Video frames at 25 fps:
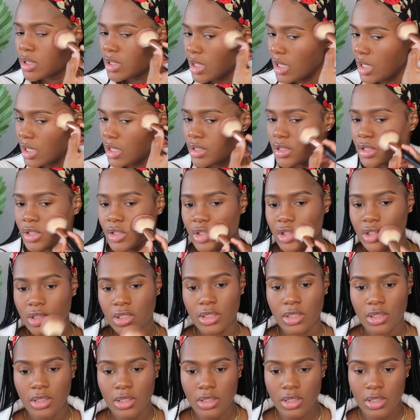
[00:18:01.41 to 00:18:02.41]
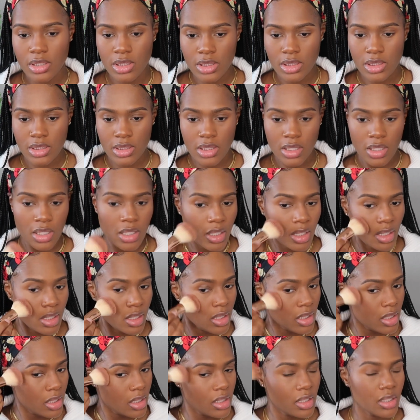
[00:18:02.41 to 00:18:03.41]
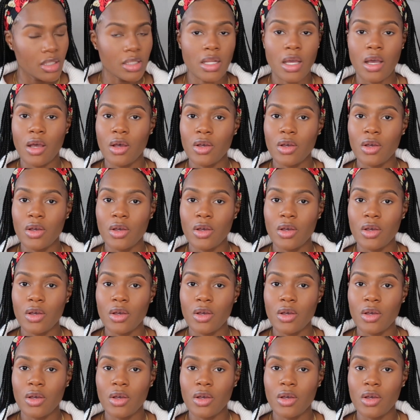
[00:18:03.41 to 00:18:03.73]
and the cheeks. And I